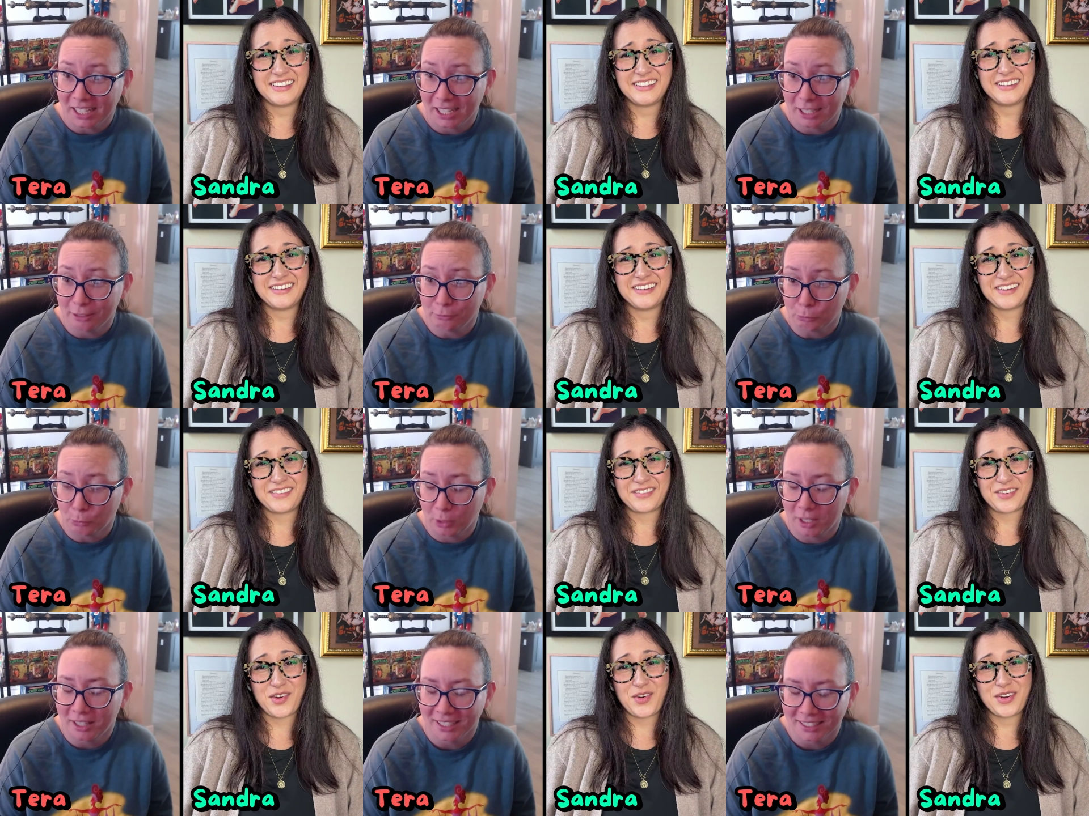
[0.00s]

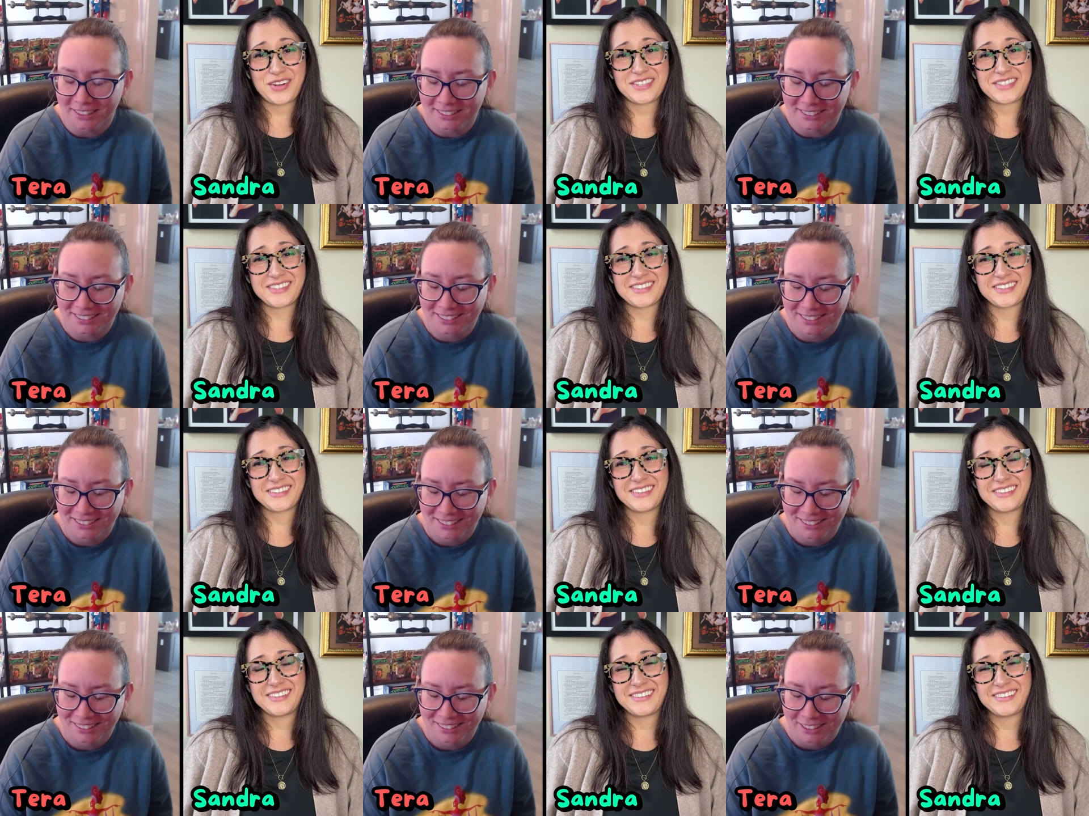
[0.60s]
Speaker 1: and
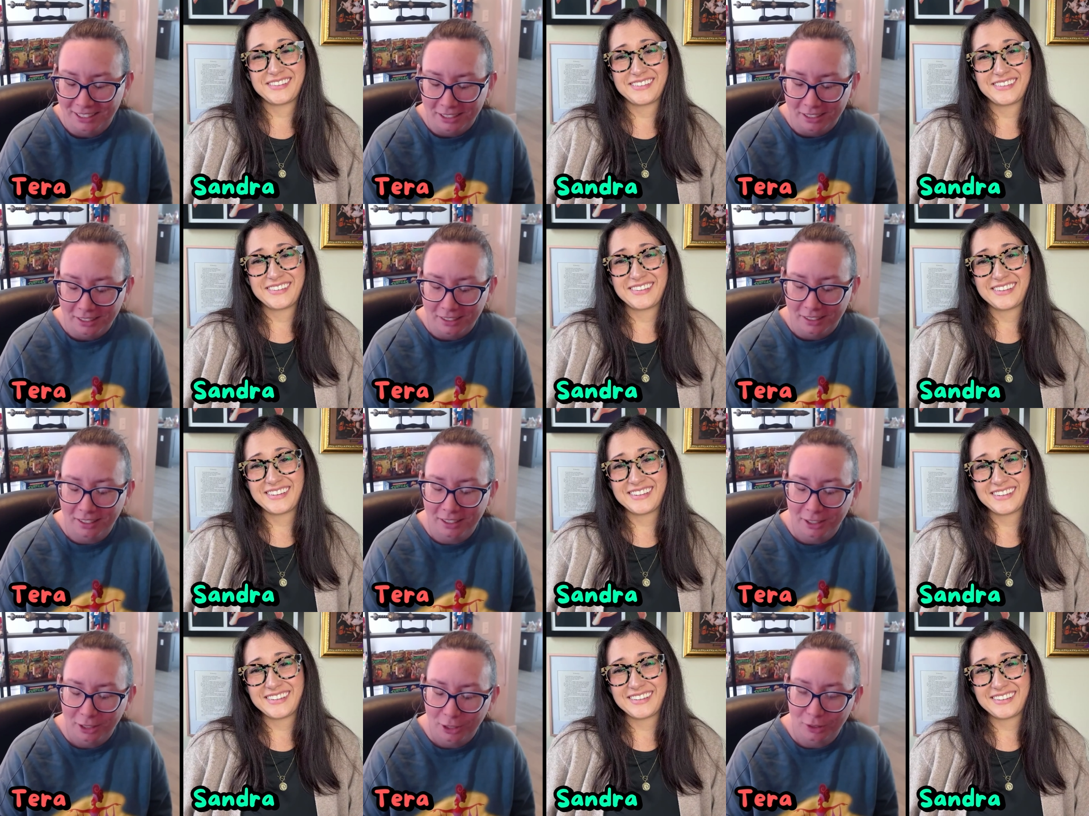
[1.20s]
what
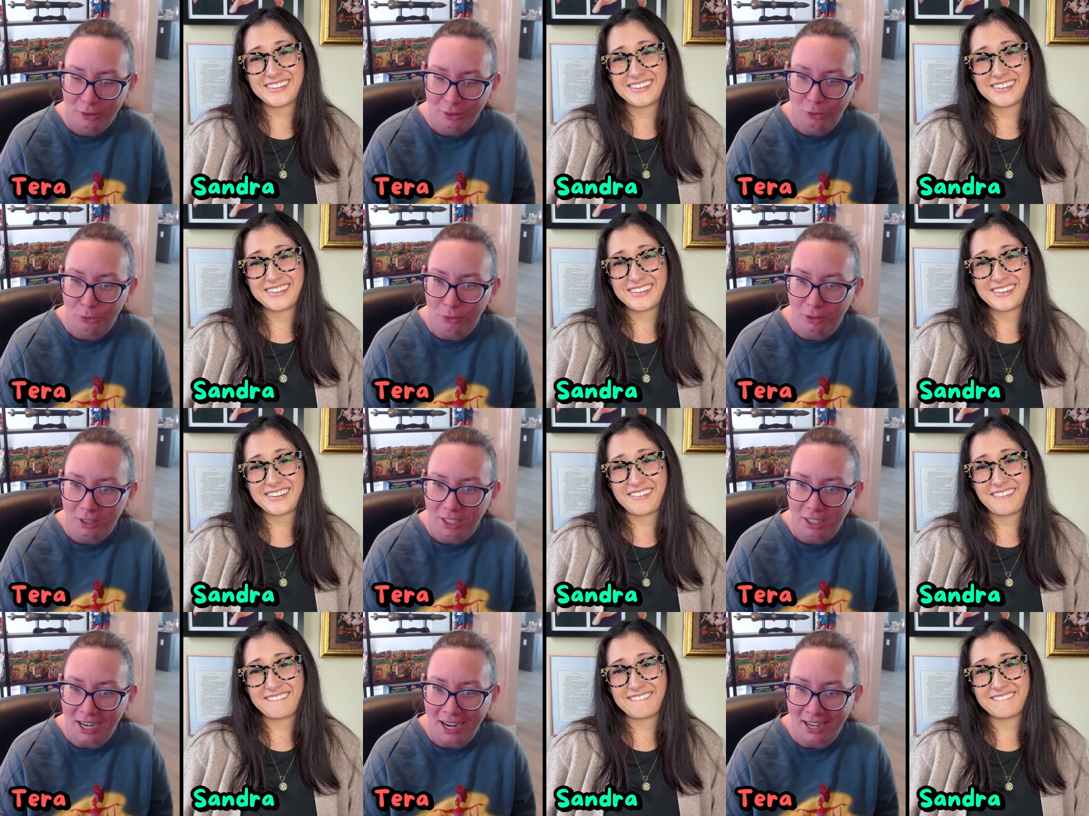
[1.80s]
Lor